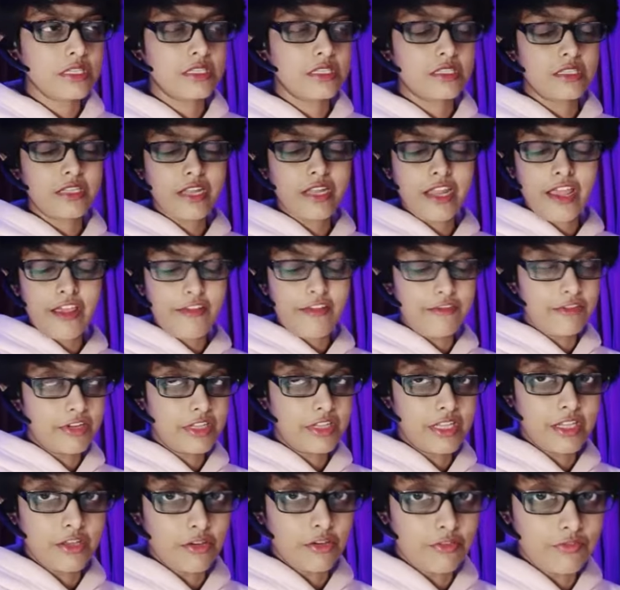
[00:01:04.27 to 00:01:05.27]
and
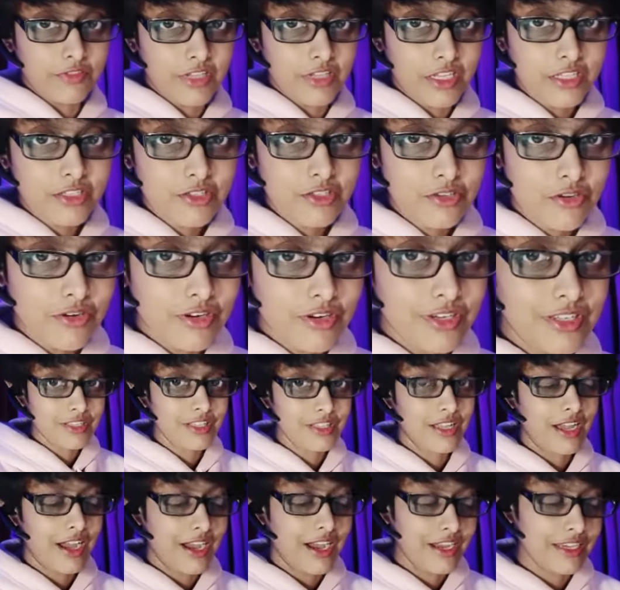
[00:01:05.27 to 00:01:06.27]
everything of that sort.
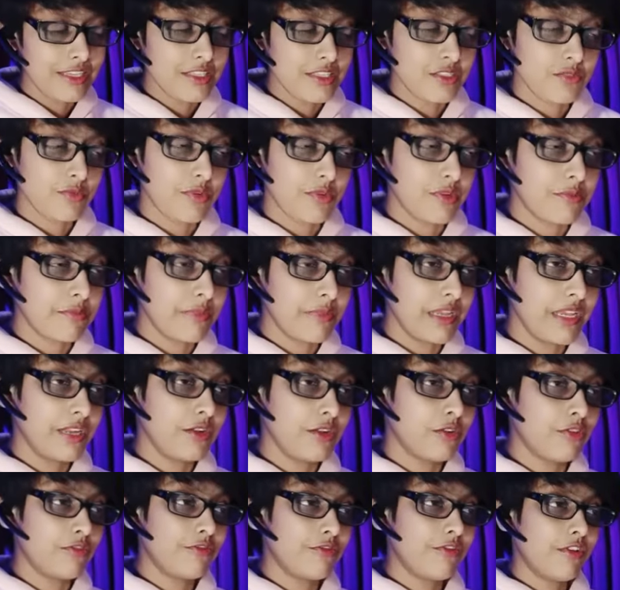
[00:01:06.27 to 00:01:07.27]
The eyes were
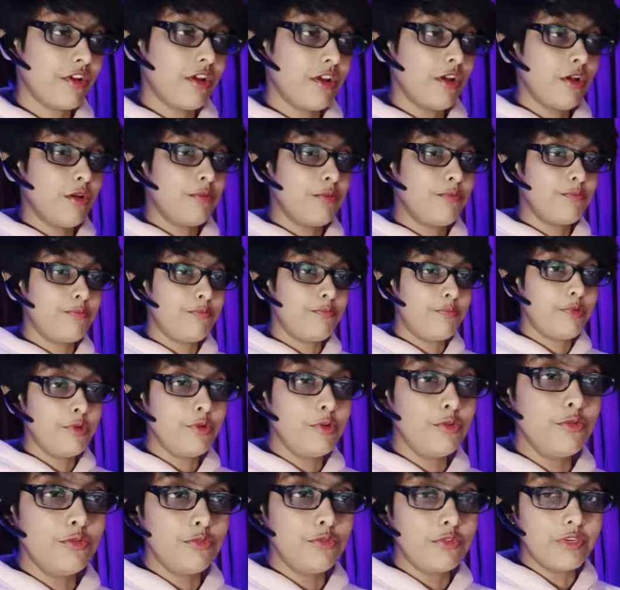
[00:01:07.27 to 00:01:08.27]
made of
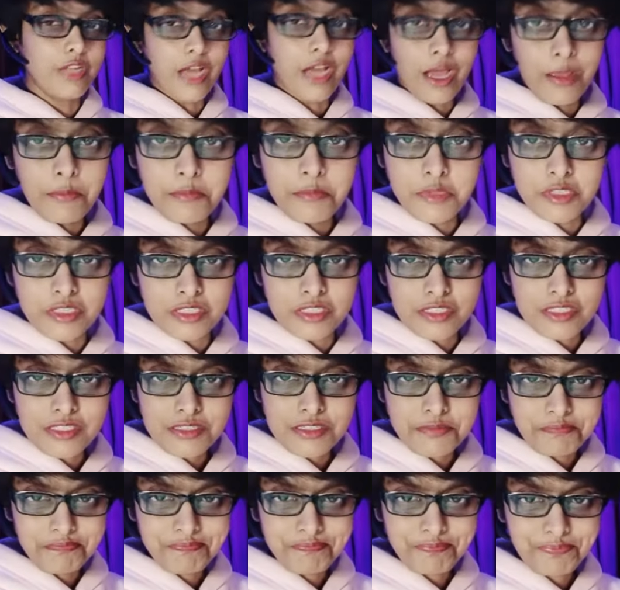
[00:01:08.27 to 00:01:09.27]
blue
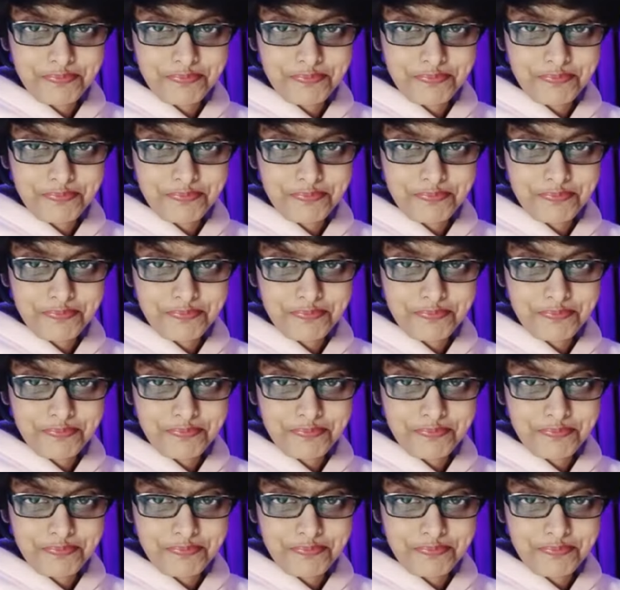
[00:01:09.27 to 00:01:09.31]
diamonds,